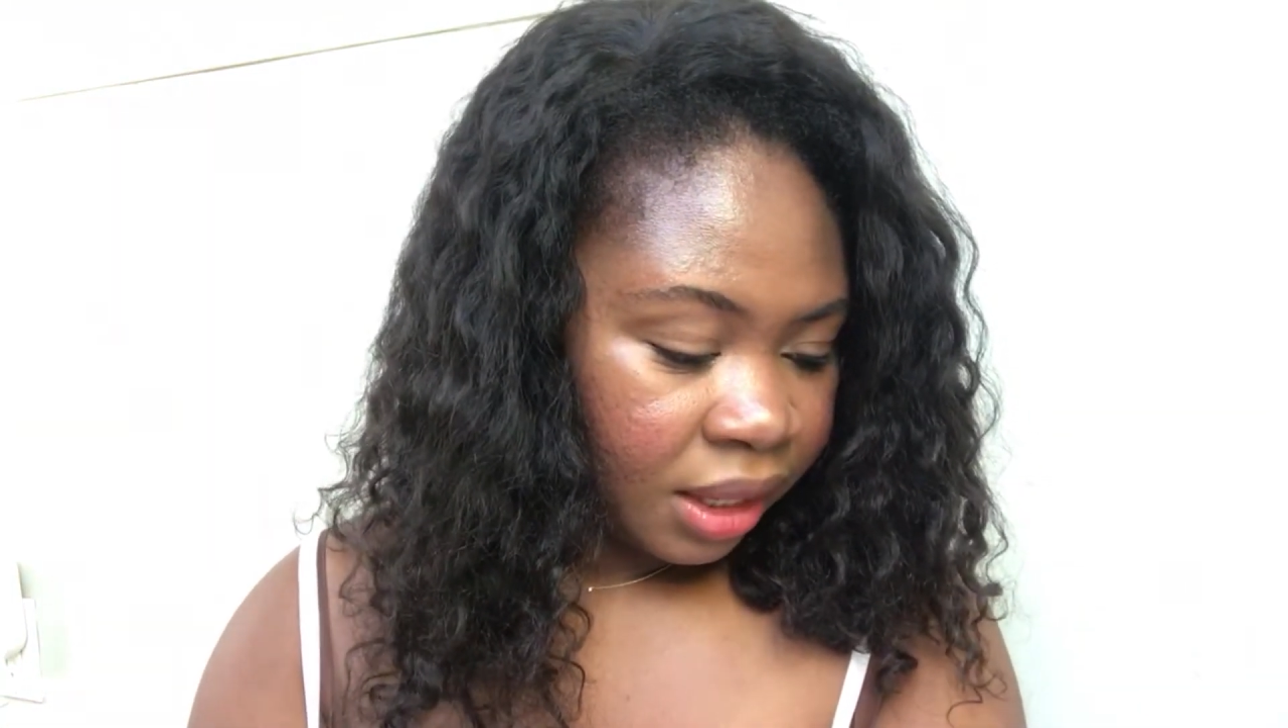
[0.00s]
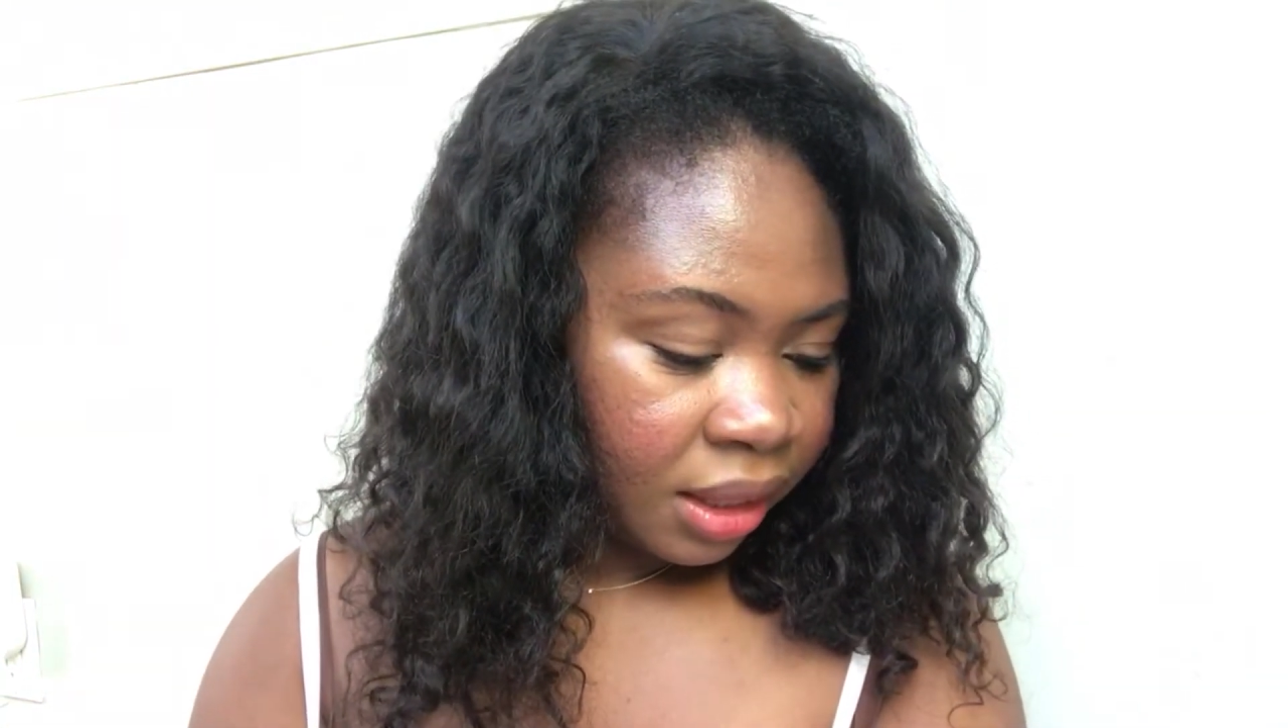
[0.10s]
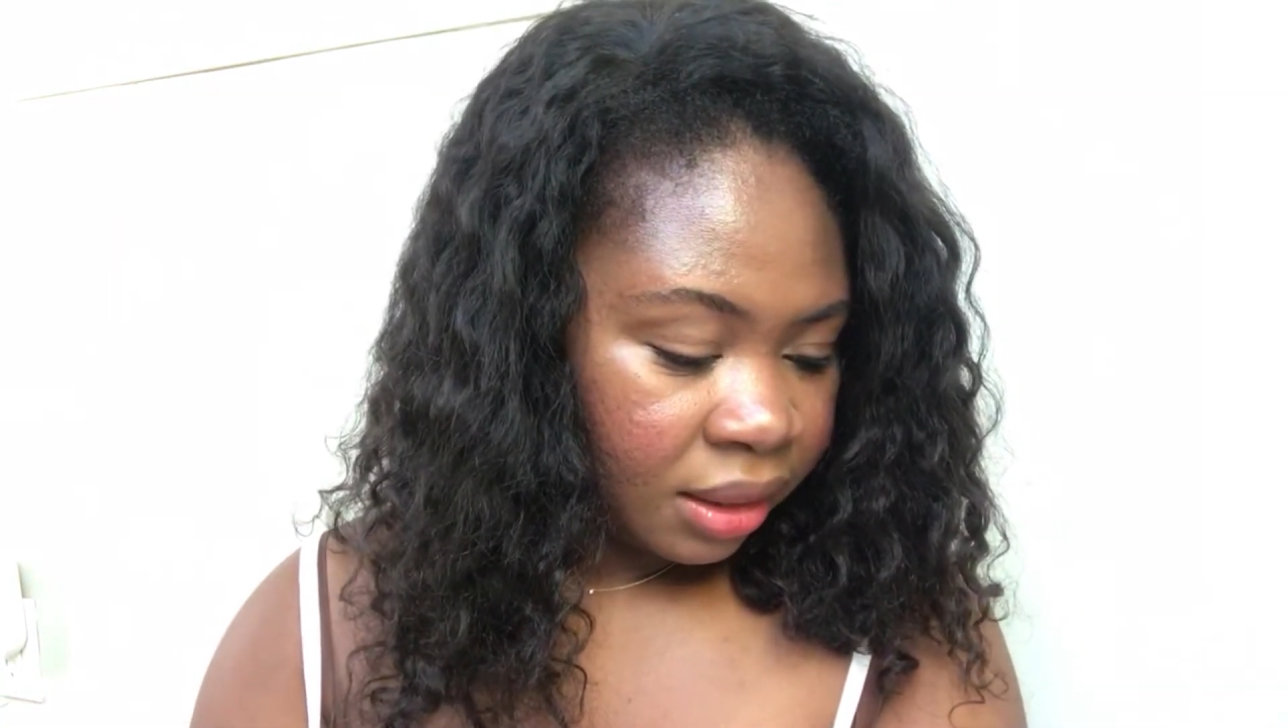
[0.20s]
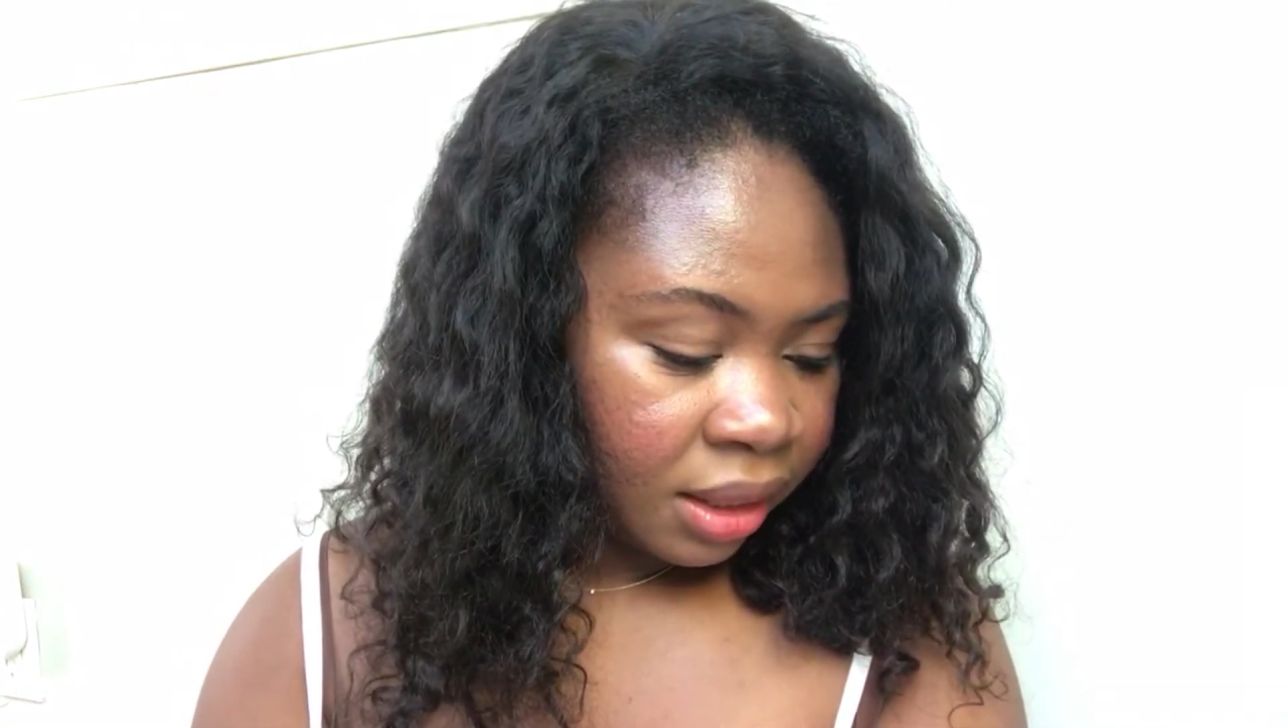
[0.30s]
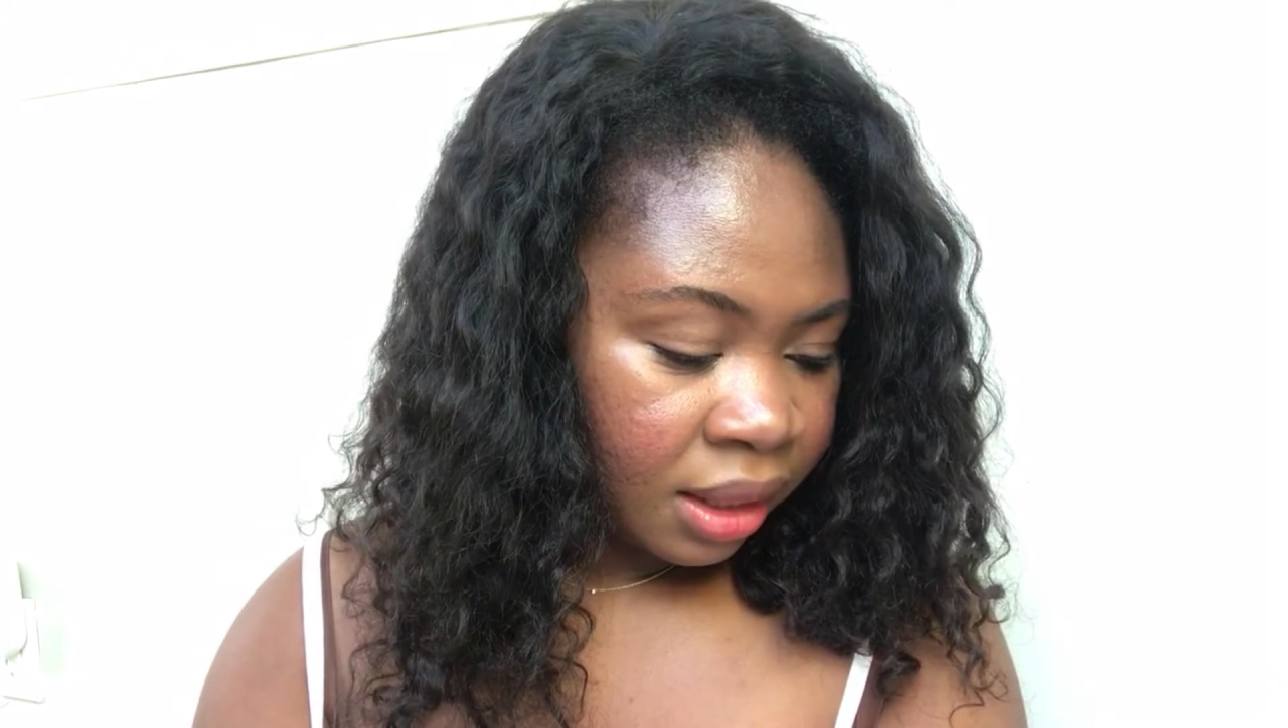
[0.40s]

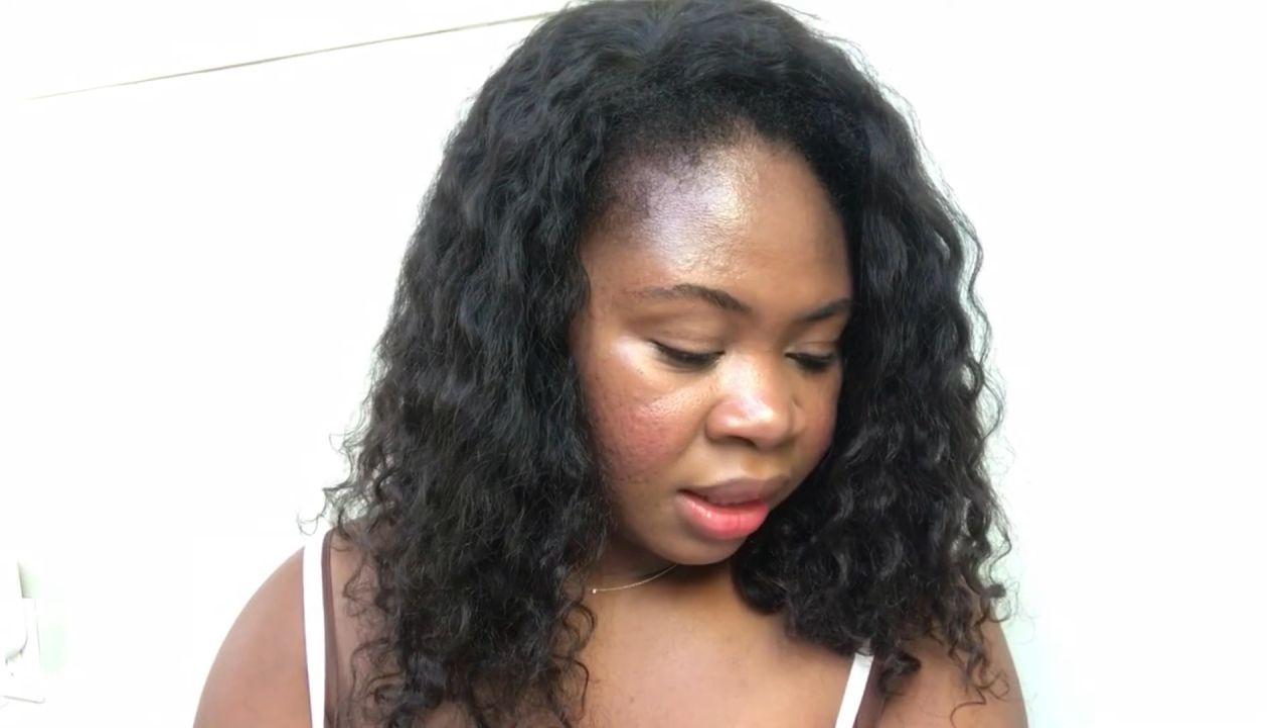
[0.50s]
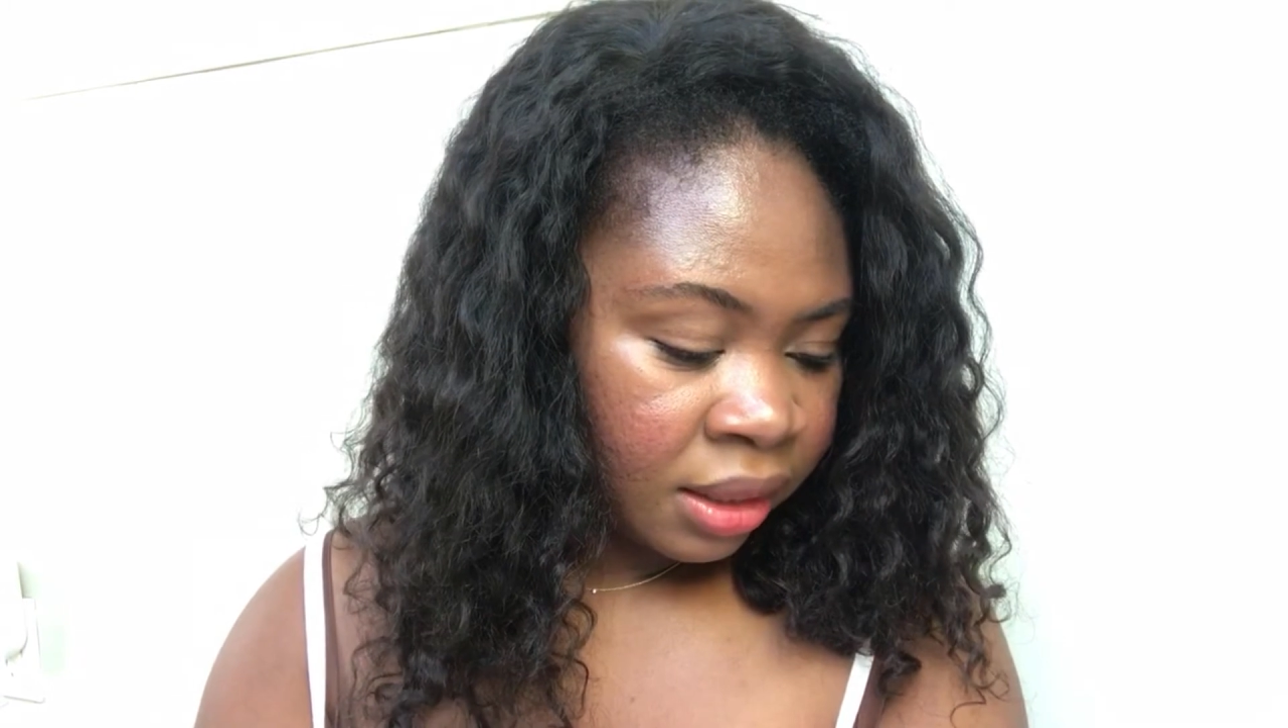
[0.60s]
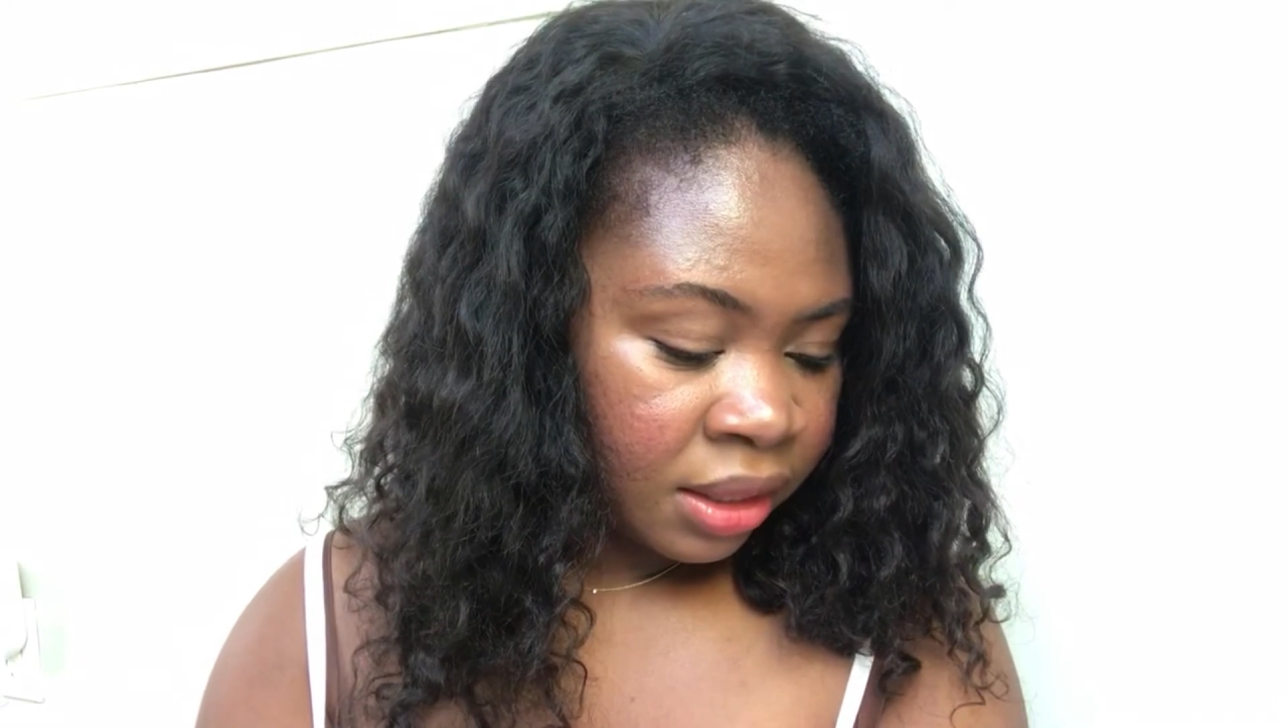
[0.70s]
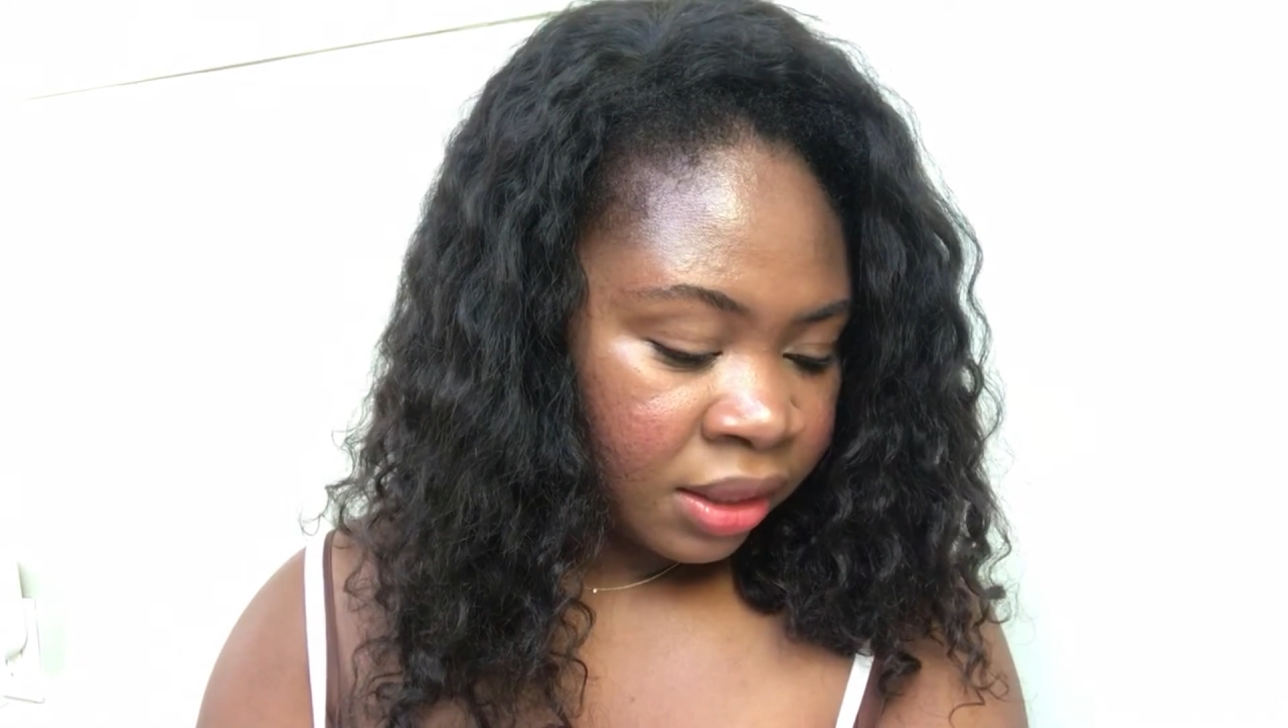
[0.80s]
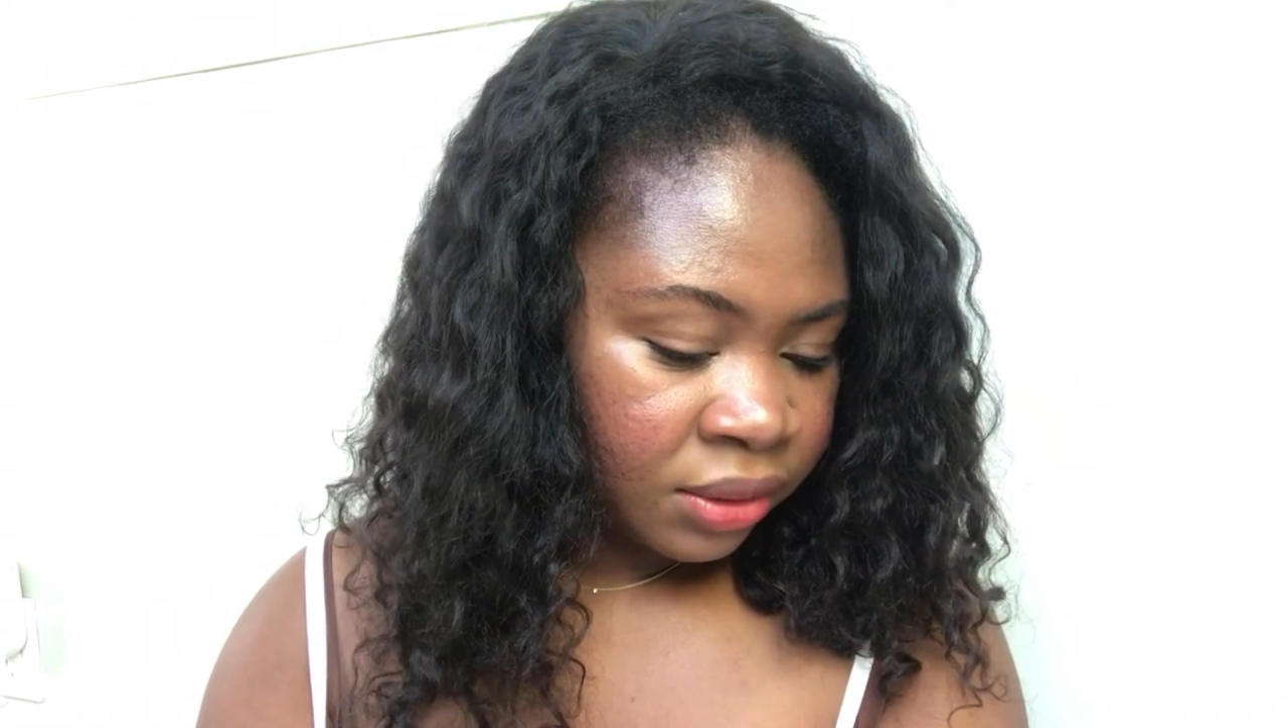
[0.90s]
And then